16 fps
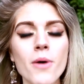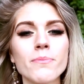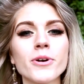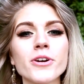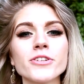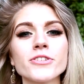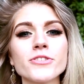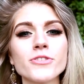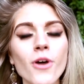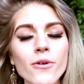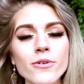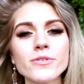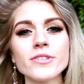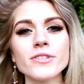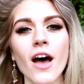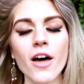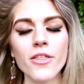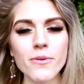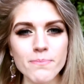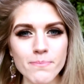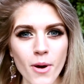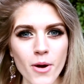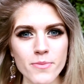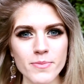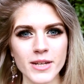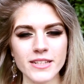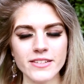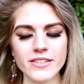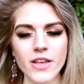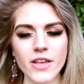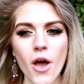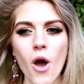because those are the
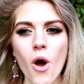moments